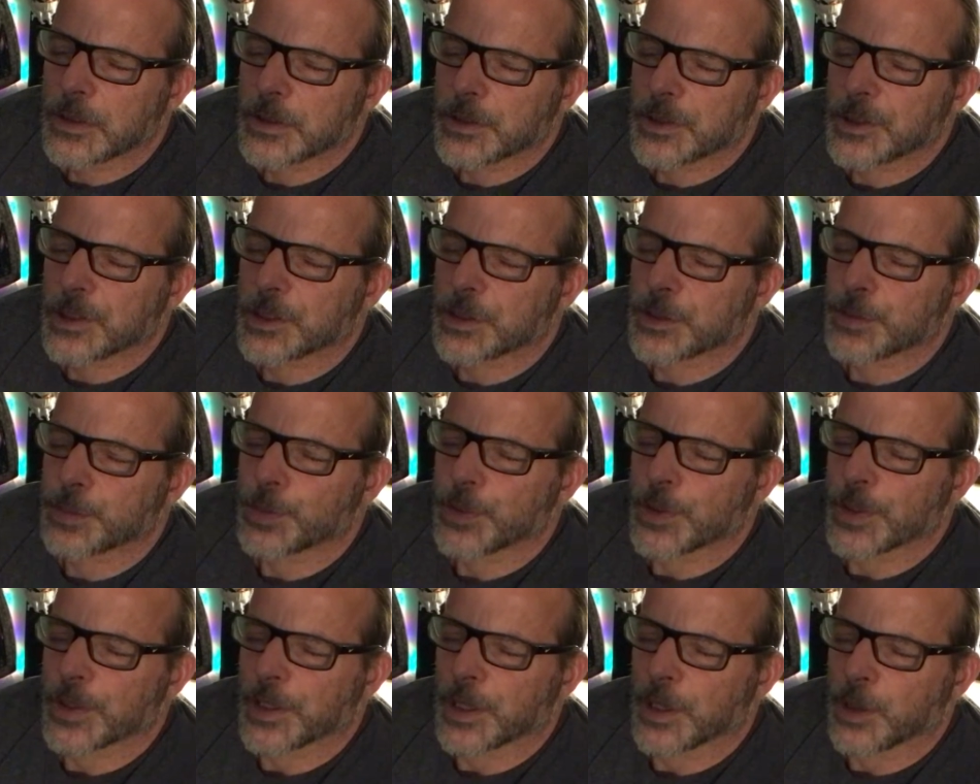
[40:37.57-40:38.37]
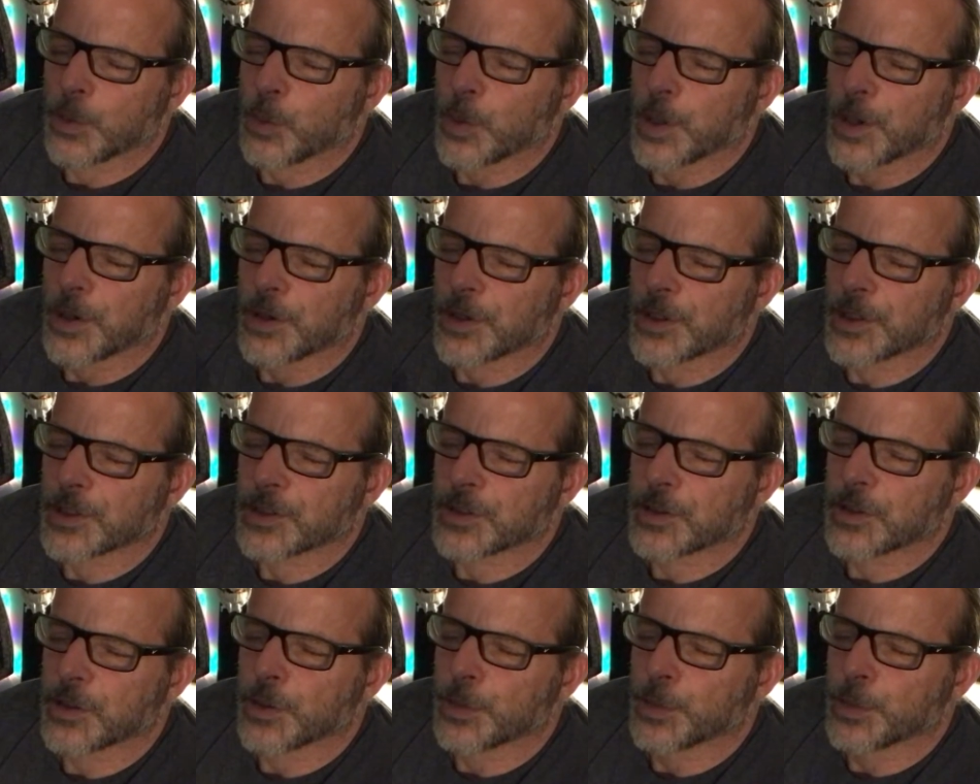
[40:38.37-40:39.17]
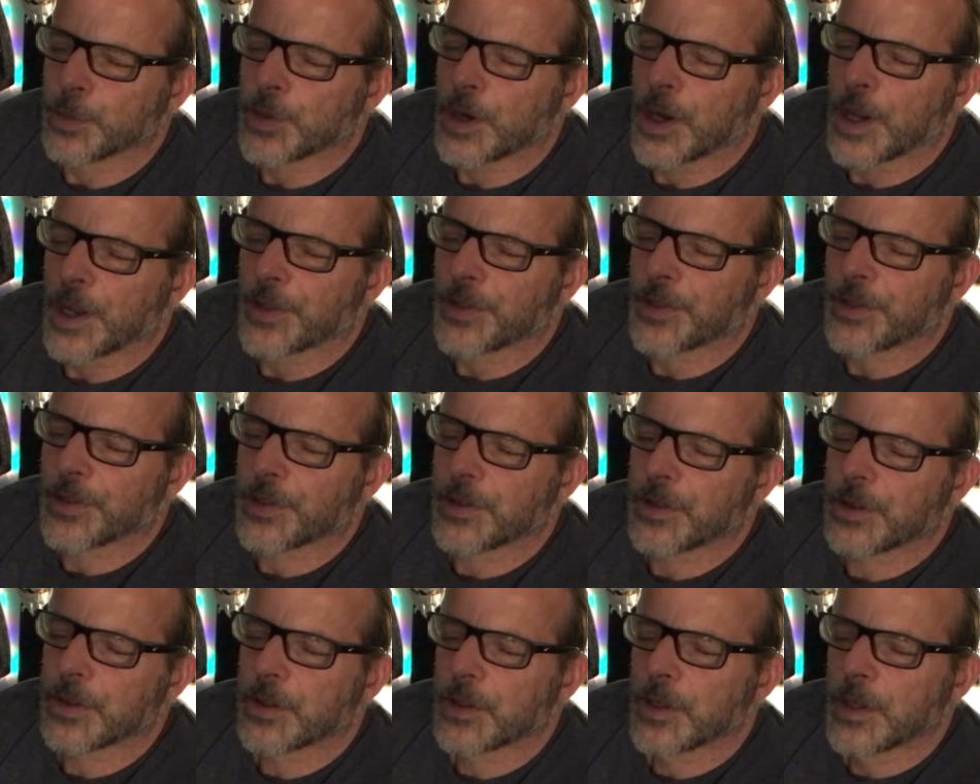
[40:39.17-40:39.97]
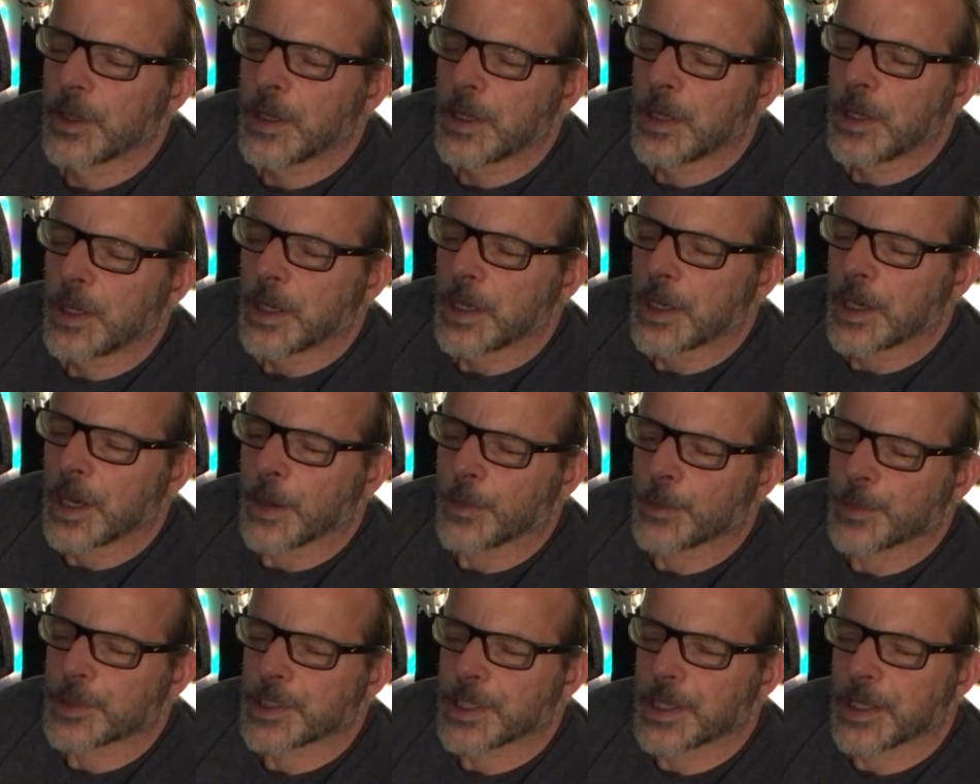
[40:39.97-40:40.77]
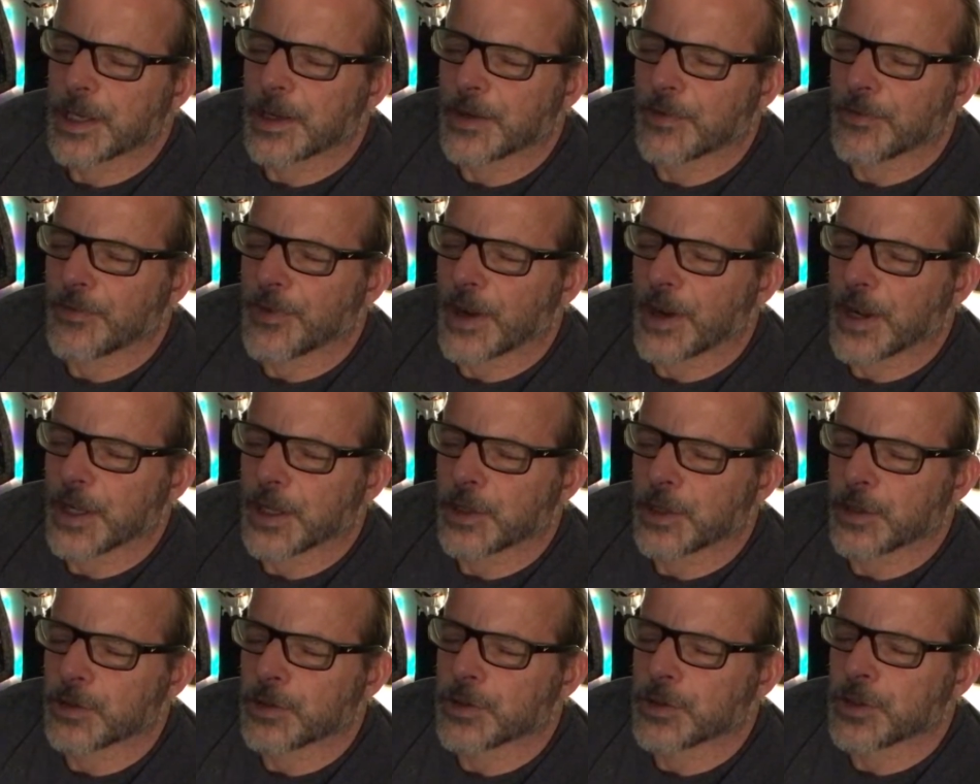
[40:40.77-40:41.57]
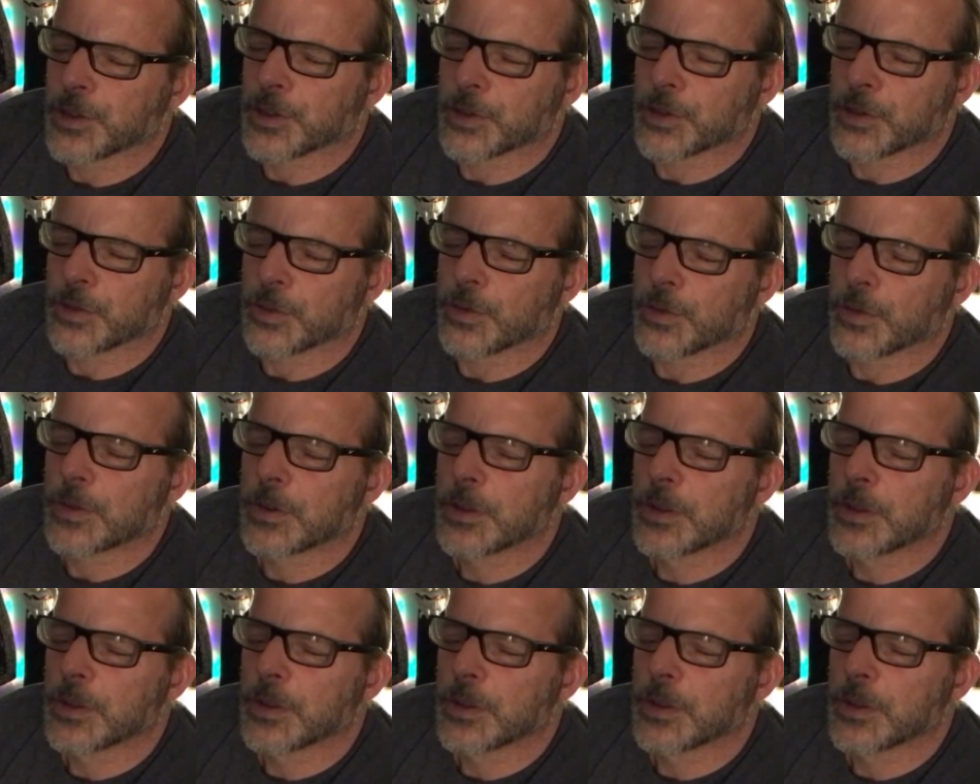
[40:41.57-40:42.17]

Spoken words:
Just bring the awareness to the breath. And I'm just going to invite you to